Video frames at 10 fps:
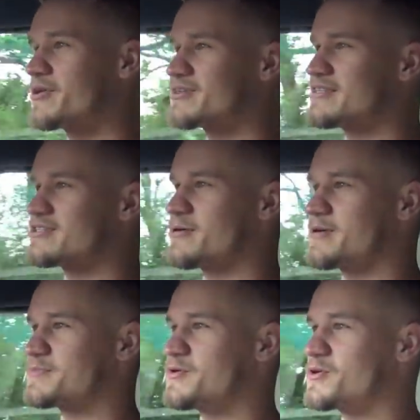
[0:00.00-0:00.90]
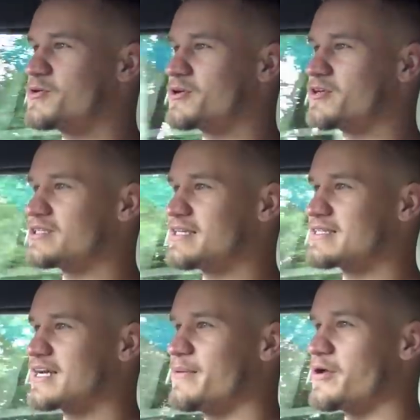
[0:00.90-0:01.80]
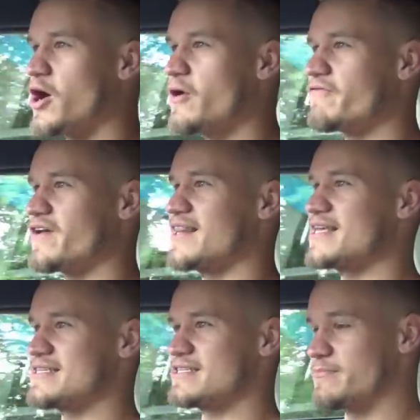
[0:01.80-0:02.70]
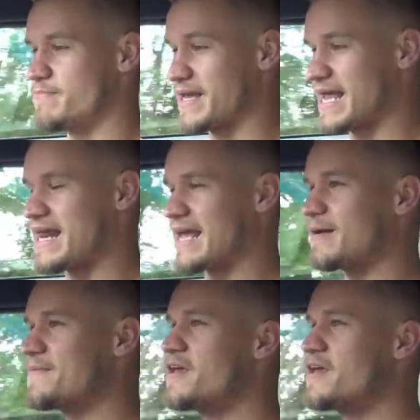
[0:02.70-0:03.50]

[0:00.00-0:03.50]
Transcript: because there's so much more cool content to come and hopefully this is the beginning